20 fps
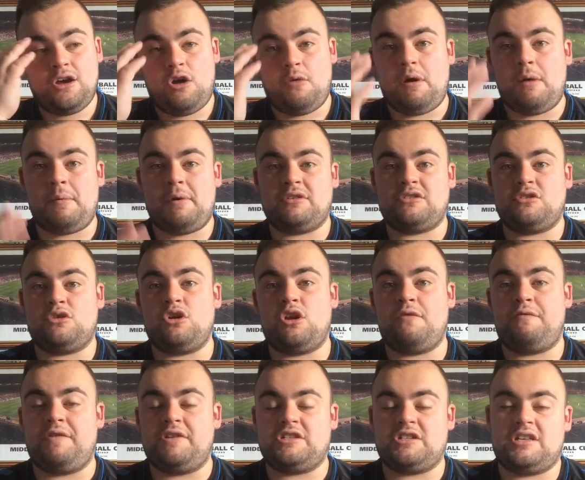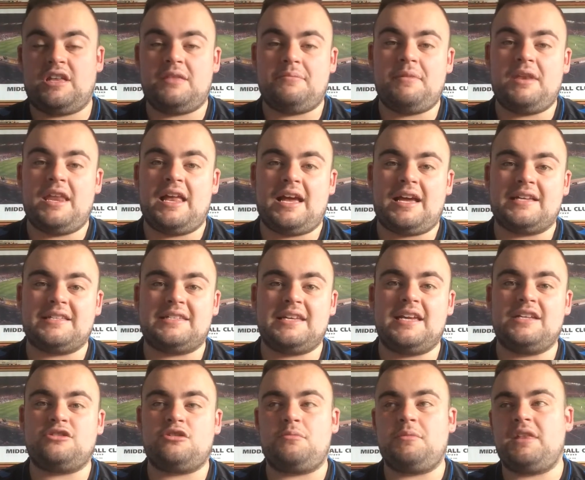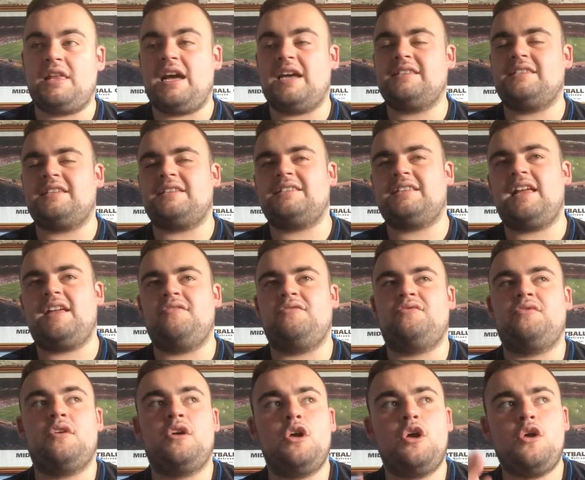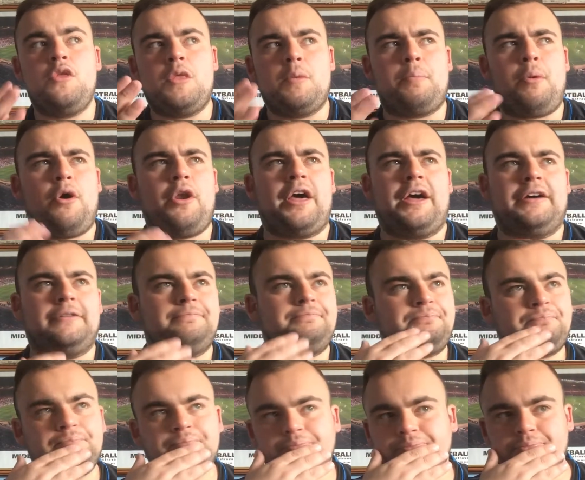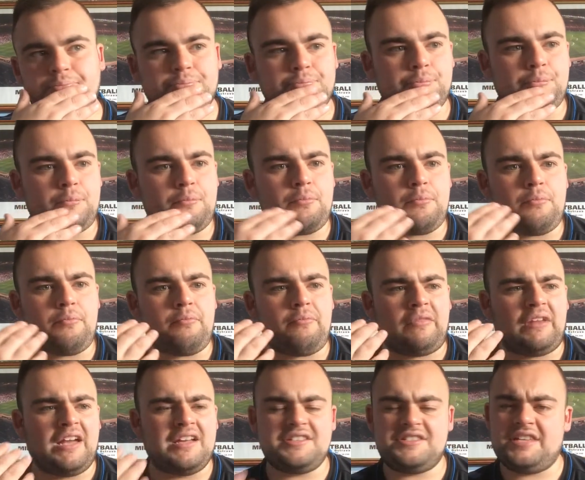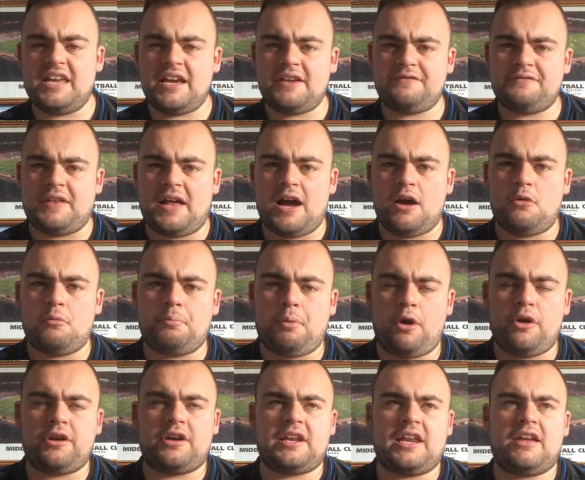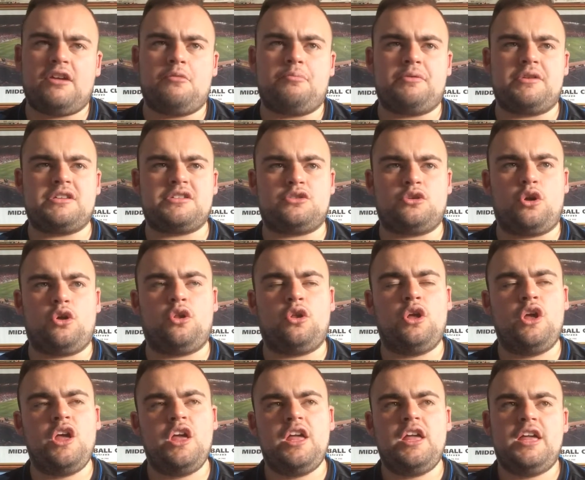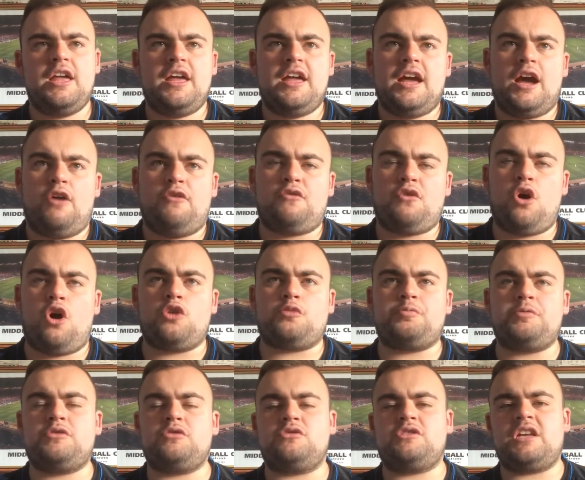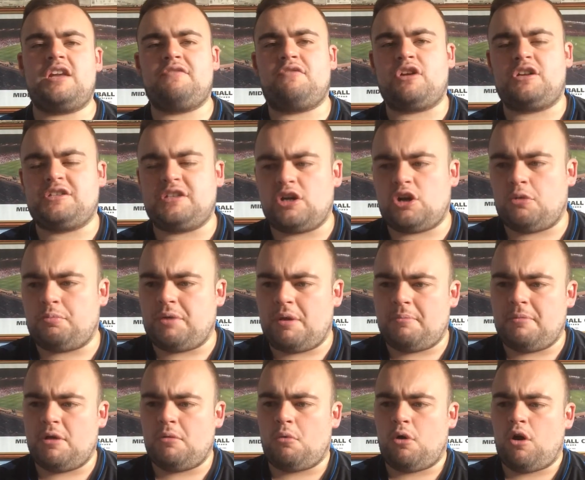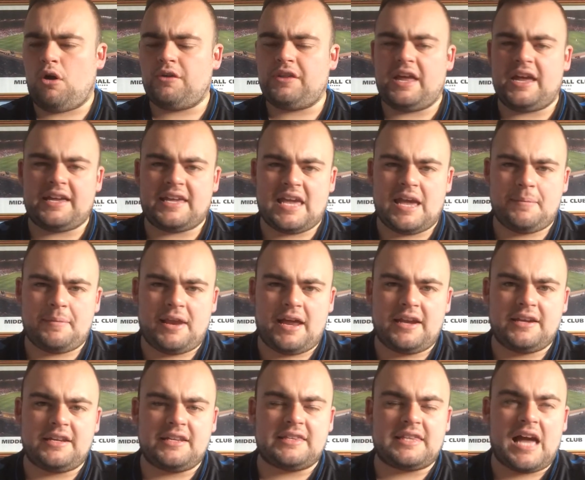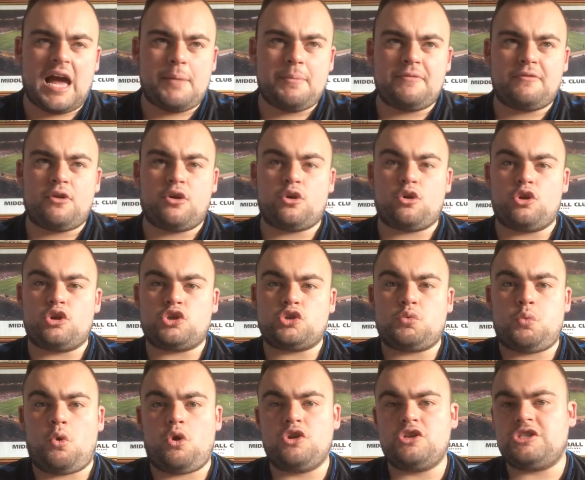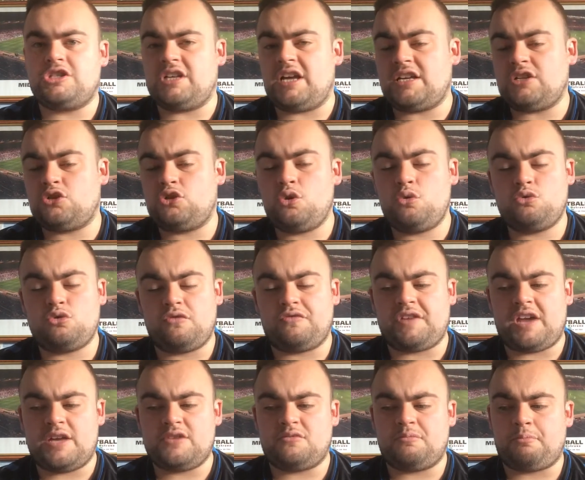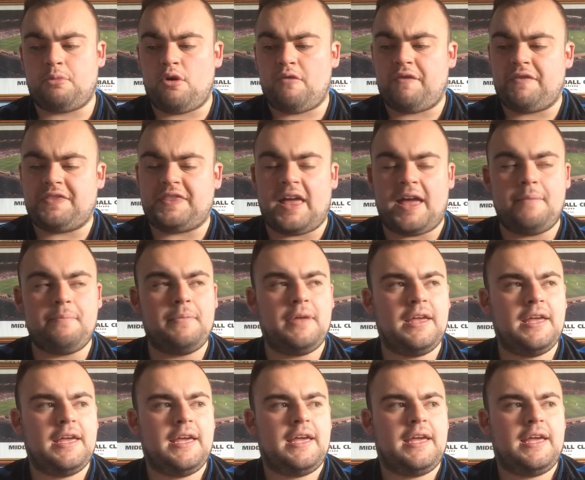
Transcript: or whoever else are going to finish, because at the minute, like I say, I mean, they are 16th. The Borough, 6th now, point clear of Bristol. Of course, Bristol City have still got to play Millwall in their game in hand, and Derby have got to go to Swansea. That's two tough games for both of them.